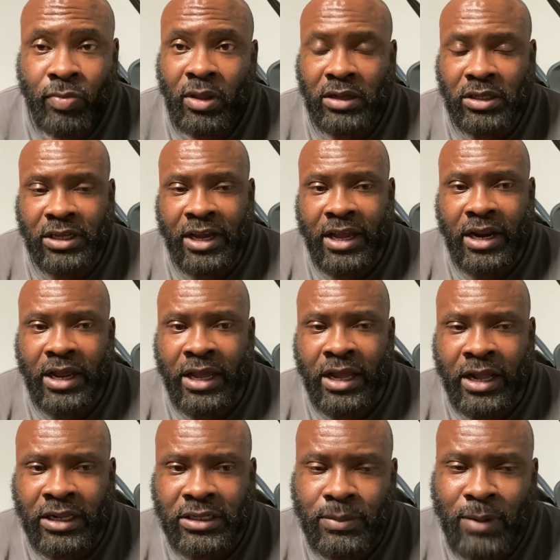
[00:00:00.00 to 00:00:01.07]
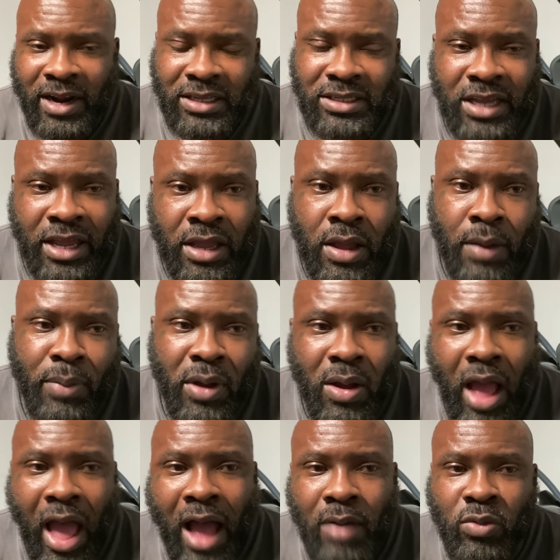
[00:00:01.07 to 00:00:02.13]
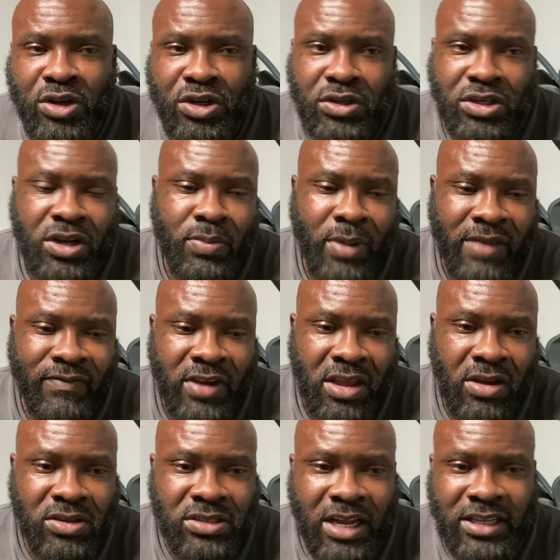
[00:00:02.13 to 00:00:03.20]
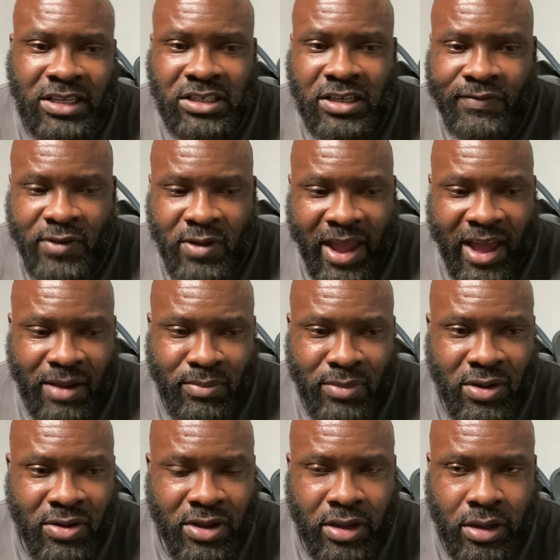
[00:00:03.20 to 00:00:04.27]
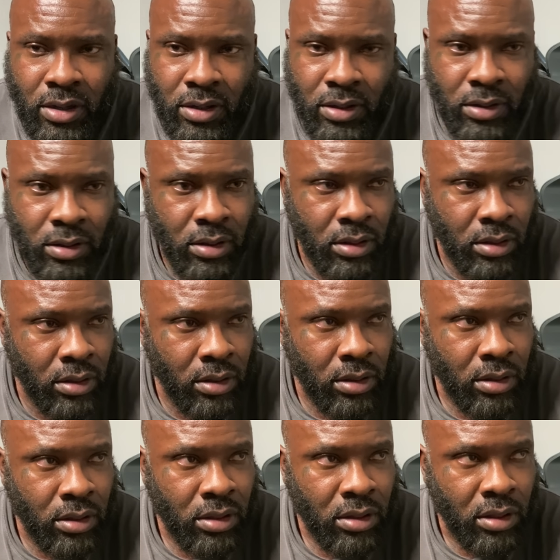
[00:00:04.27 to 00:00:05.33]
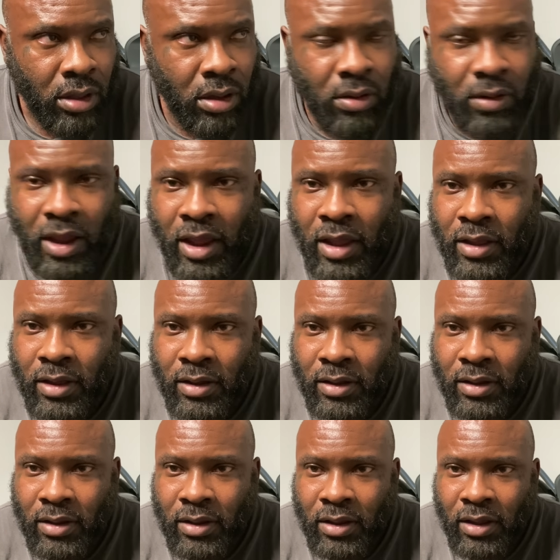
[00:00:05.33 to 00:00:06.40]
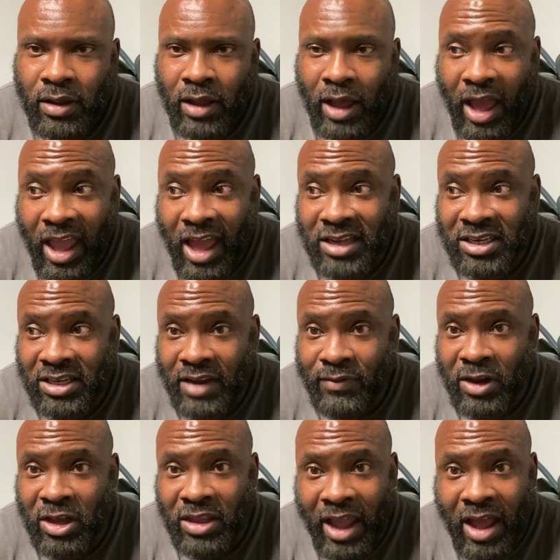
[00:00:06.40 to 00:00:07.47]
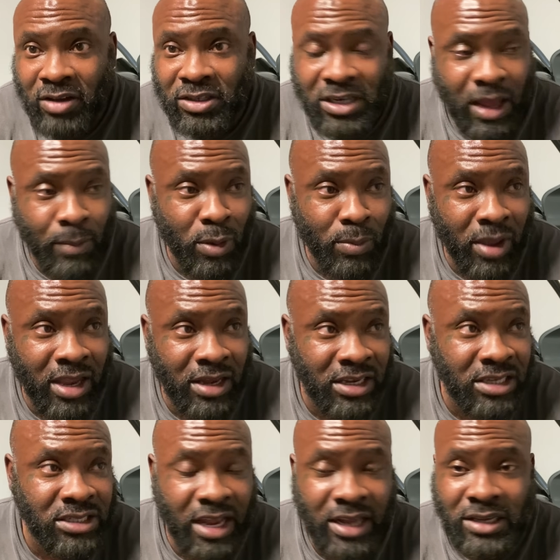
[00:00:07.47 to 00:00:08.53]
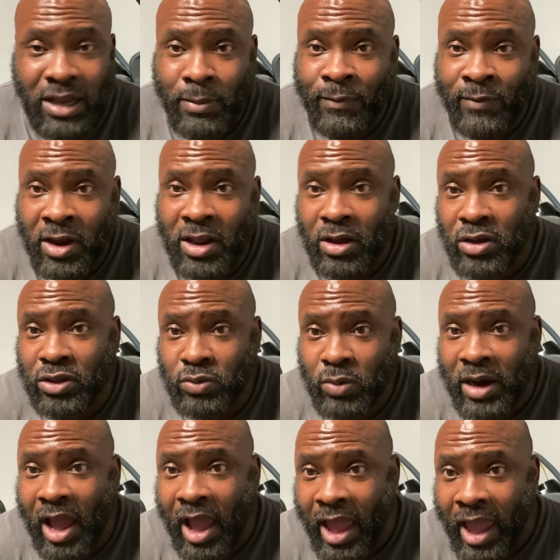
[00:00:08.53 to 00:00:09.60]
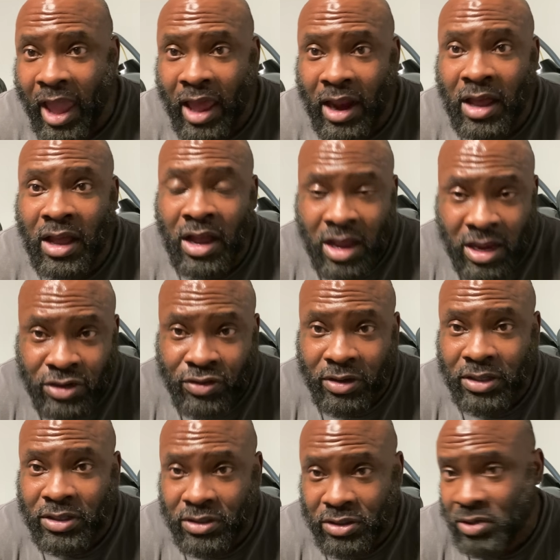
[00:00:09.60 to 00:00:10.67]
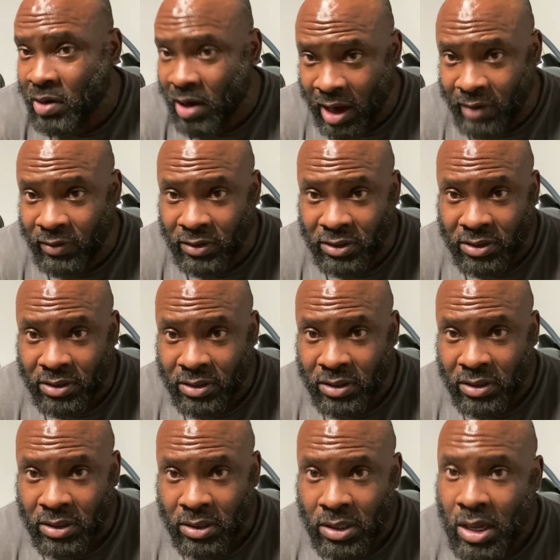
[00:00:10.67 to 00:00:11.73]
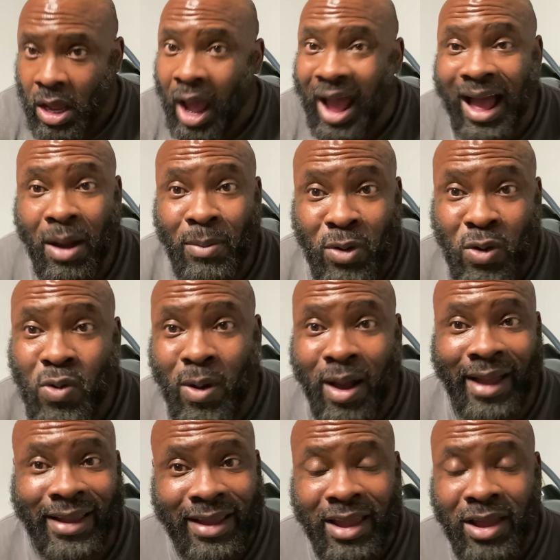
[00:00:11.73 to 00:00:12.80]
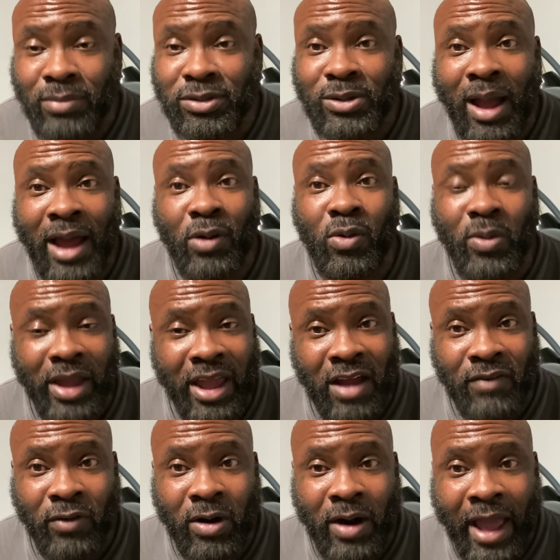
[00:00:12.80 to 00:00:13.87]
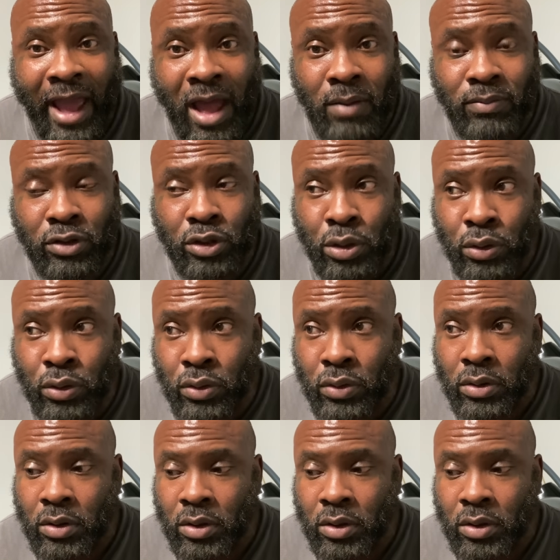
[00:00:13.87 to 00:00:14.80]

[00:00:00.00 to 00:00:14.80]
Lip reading: And somebody said, but how, would you still make videos like this if you had a million? Okay. I got 70,000. I've been making these same type of videos when I had 100 subscribers. I'm who I am, so I don't ever have to